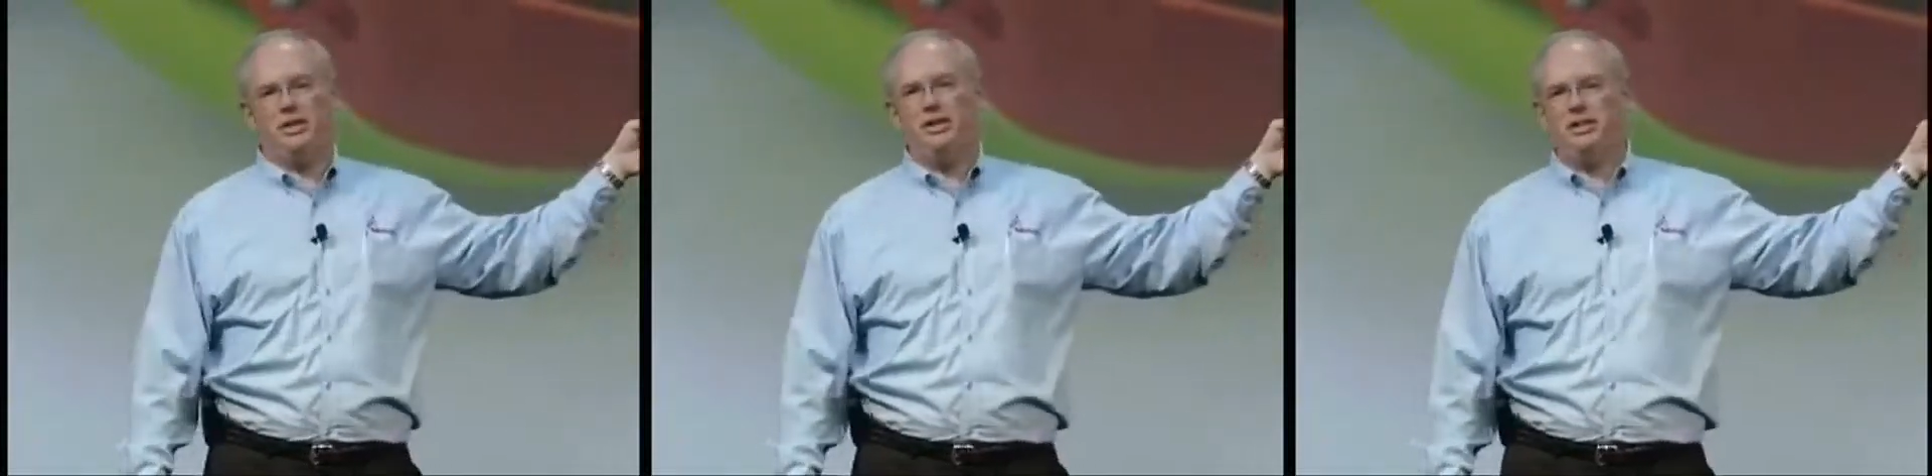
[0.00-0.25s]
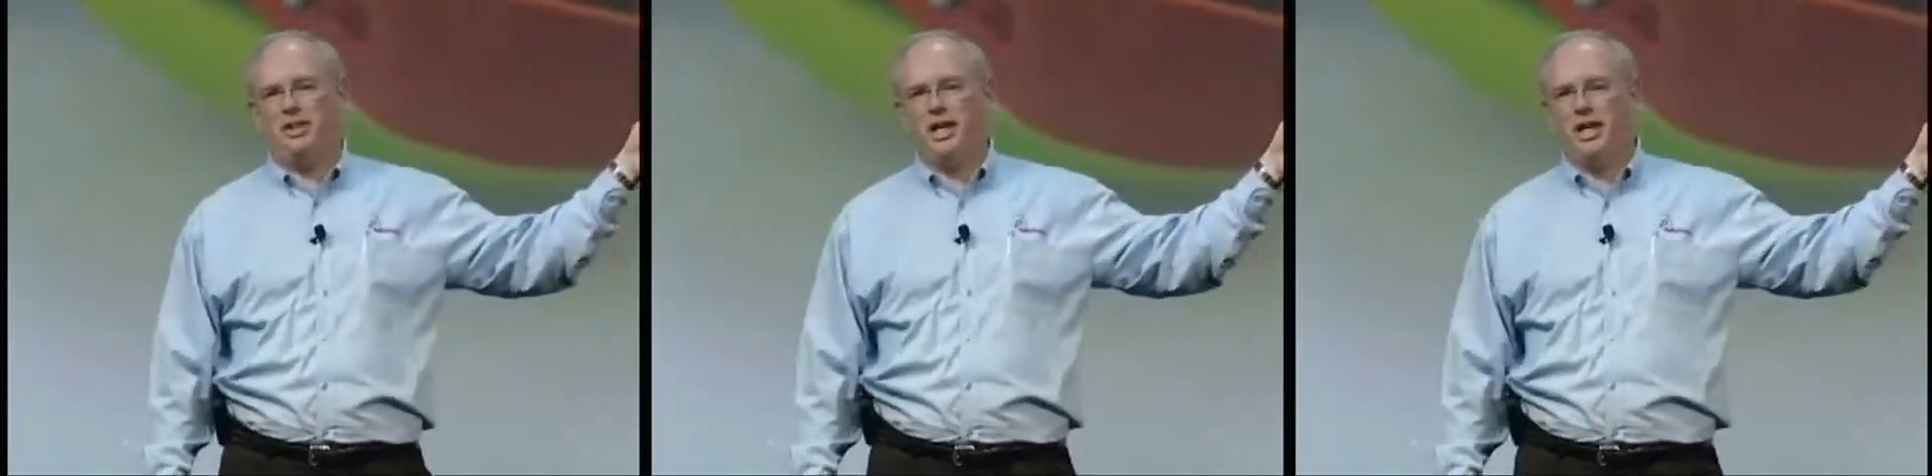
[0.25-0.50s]

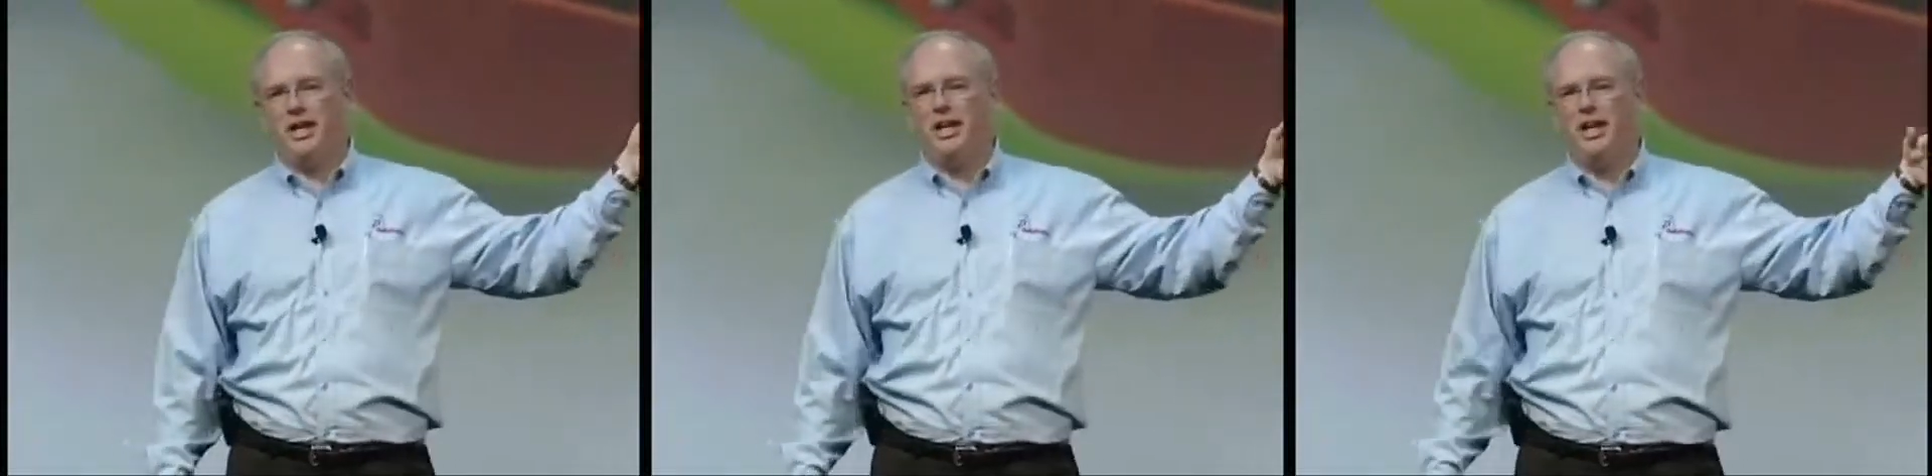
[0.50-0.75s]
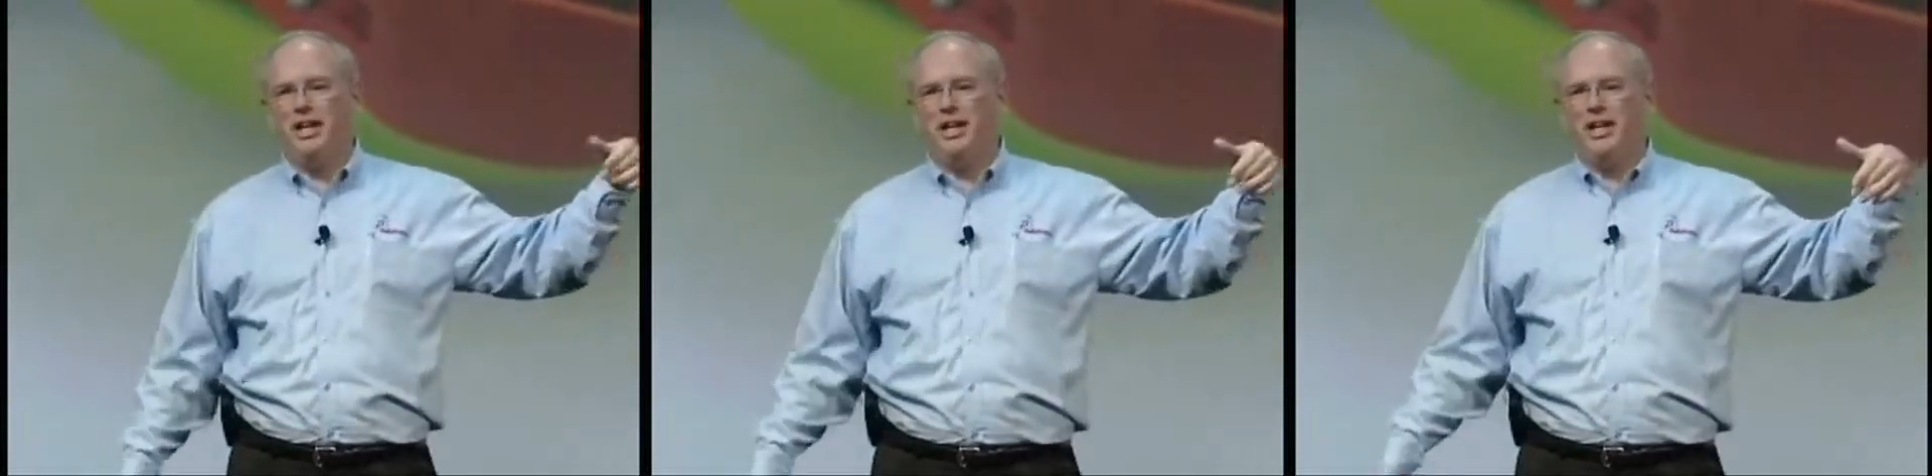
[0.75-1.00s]
and say
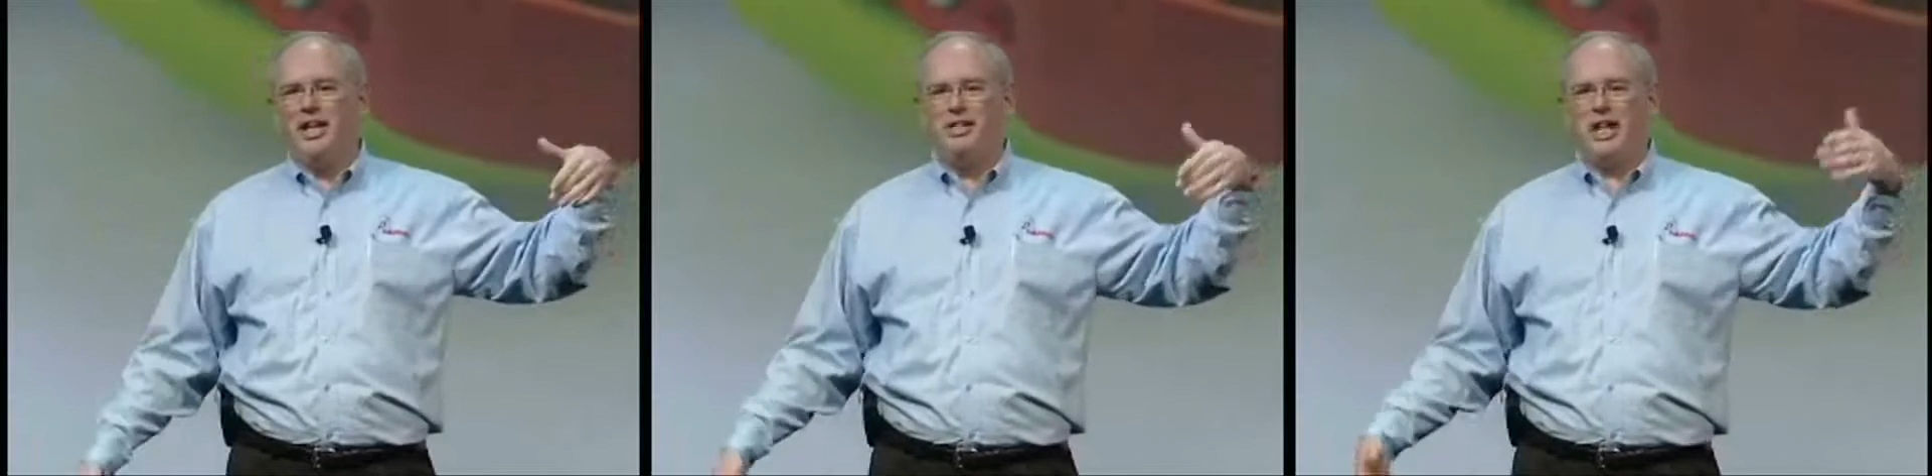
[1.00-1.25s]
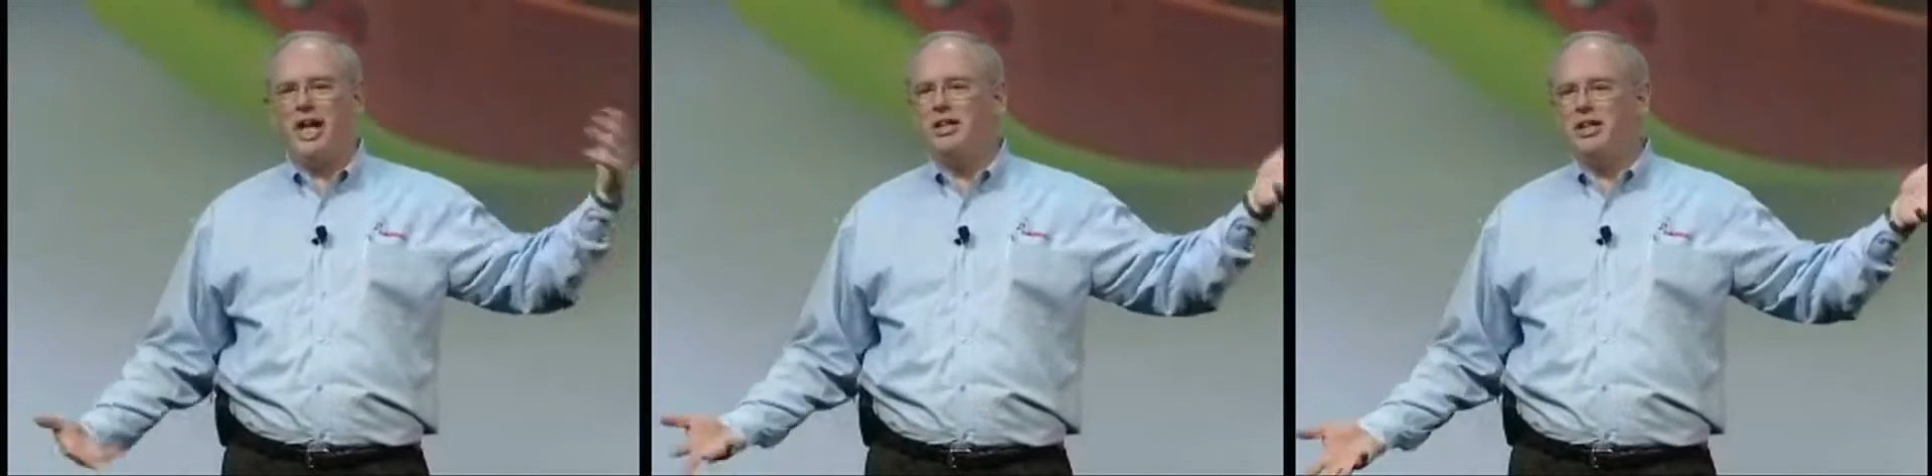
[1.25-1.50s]

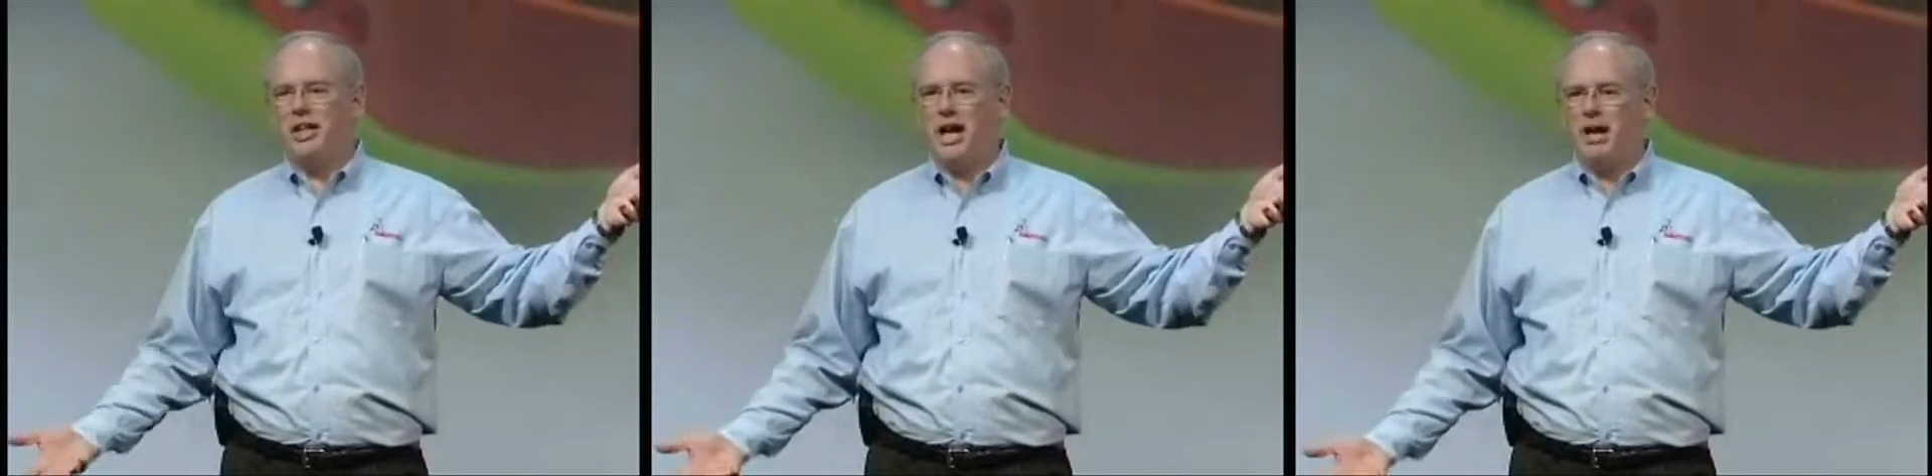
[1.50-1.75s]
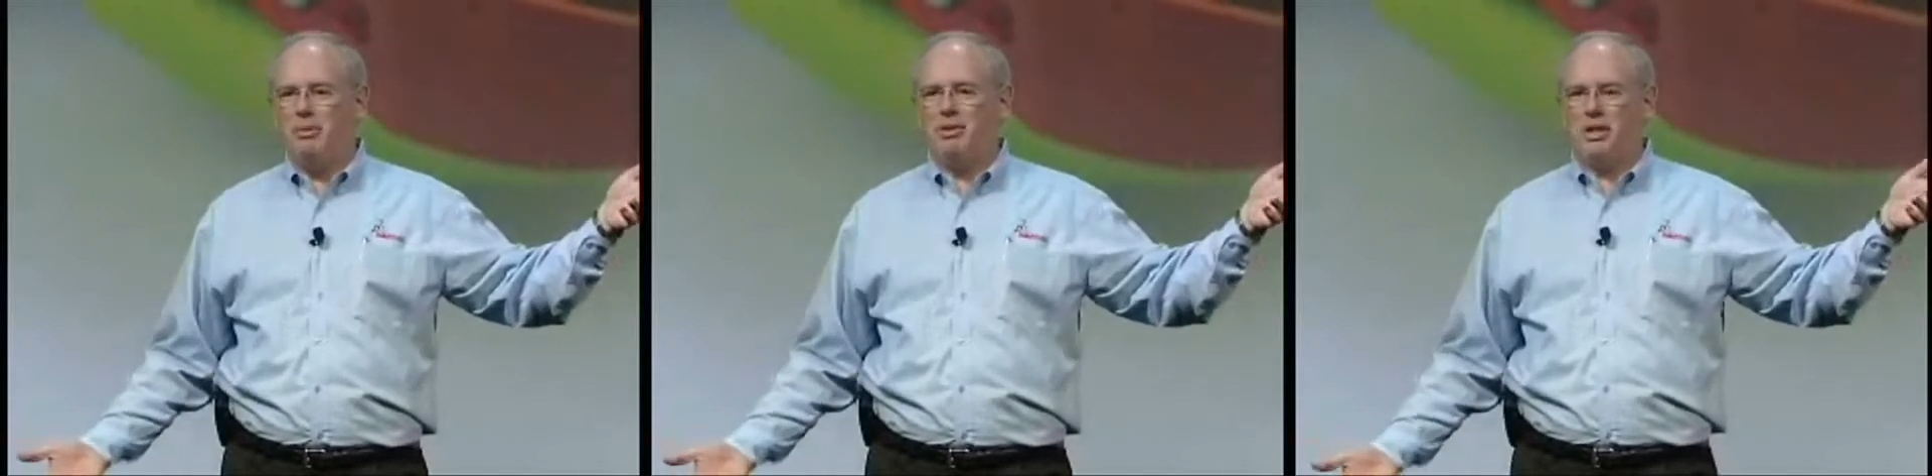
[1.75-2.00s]
exactly the
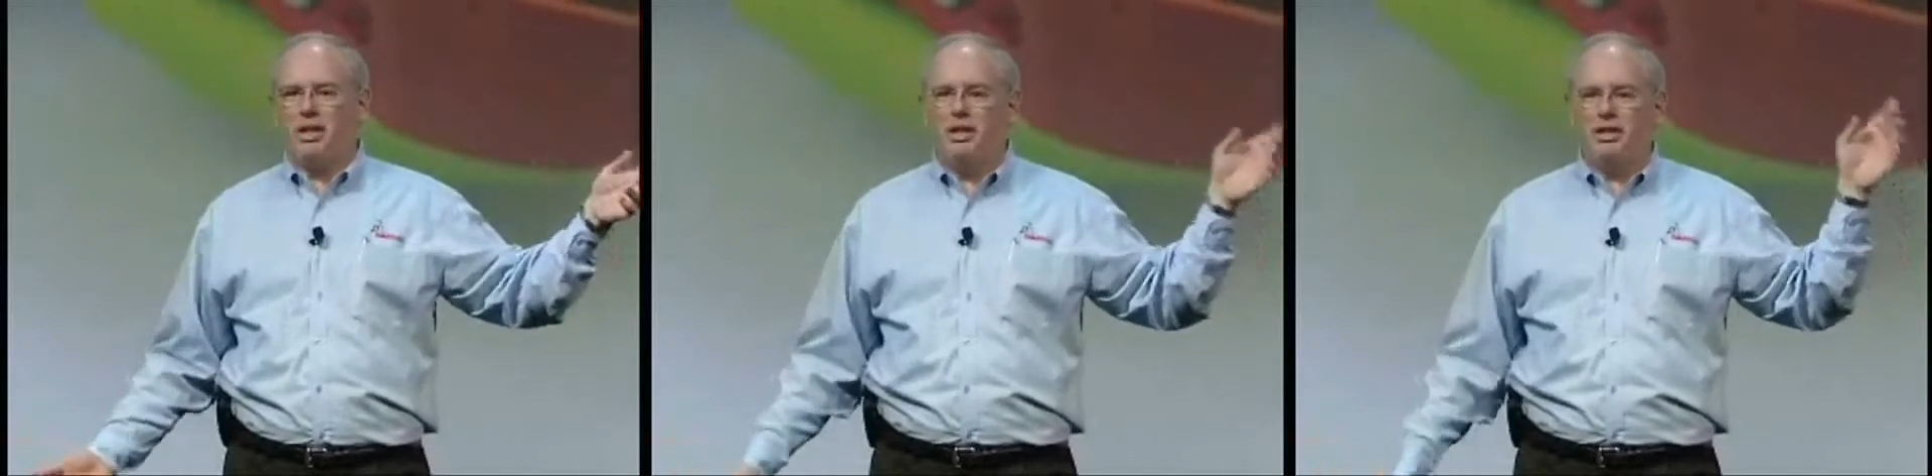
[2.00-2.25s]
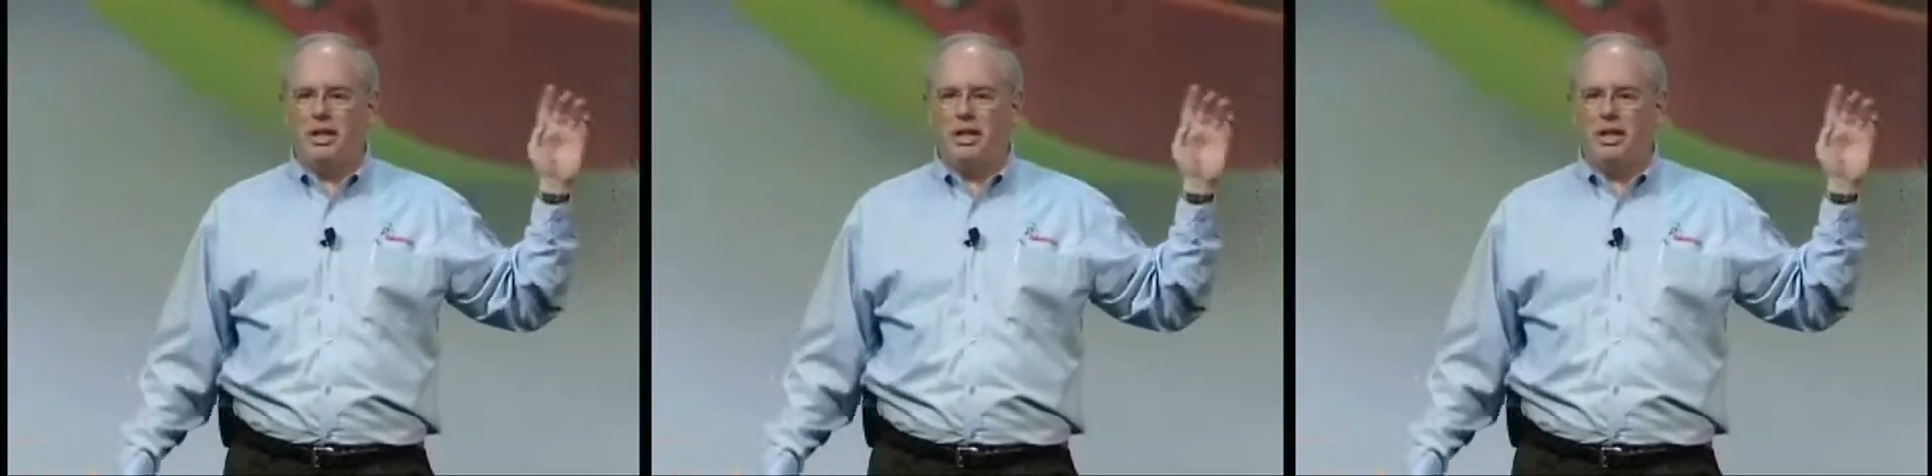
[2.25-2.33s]
opposite.